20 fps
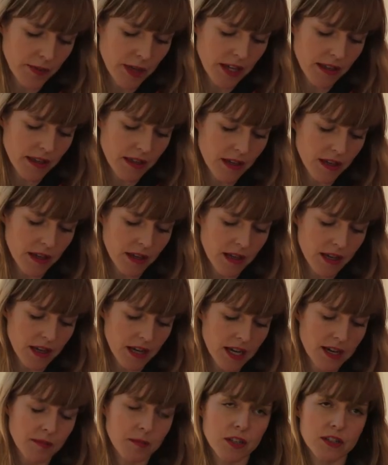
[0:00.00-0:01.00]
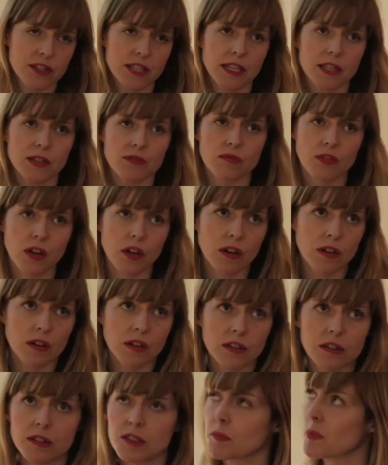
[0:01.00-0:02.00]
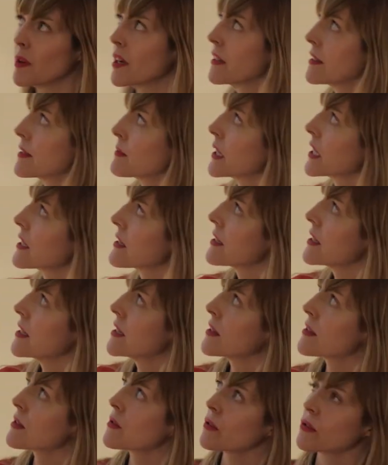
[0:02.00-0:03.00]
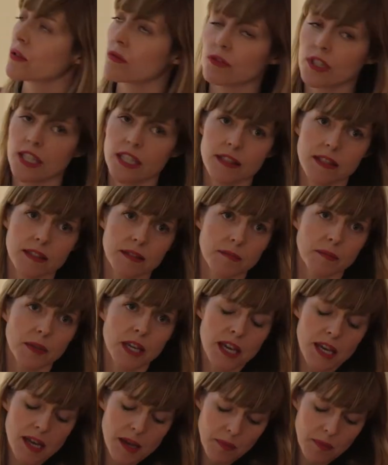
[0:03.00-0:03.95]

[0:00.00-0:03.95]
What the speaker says: But I think, and I'm not saying it's wrong to buy these magazines or to read them,